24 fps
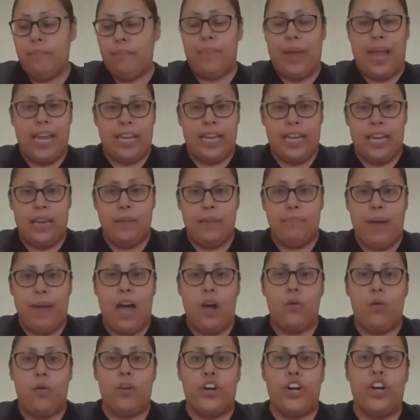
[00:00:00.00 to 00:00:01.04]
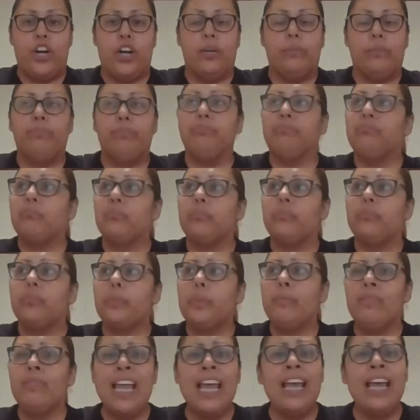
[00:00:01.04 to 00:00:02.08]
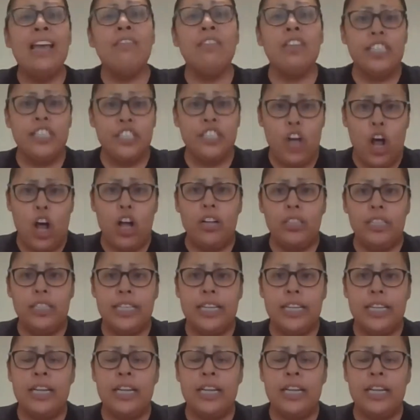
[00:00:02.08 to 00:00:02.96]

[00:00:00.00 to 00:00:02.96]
baking powder, and the salt,